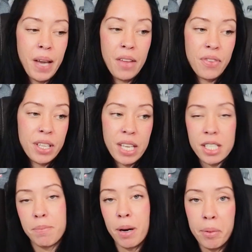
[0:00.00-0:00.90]
I think
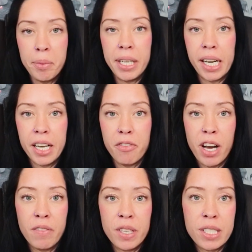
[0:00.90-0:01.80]
that's probably kind of
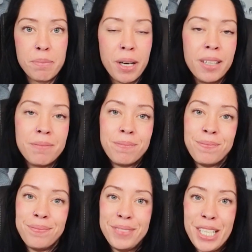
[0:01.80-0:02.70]
obvious, but
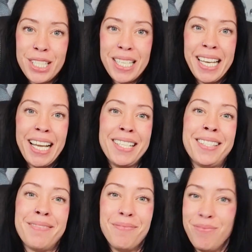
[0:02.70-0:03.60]
just in case,
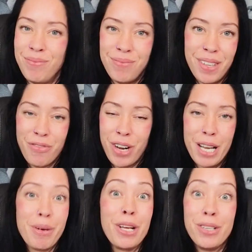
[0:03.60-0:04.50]
for
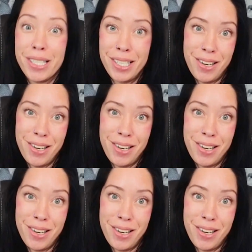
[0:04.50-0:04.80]
anybody who doesn't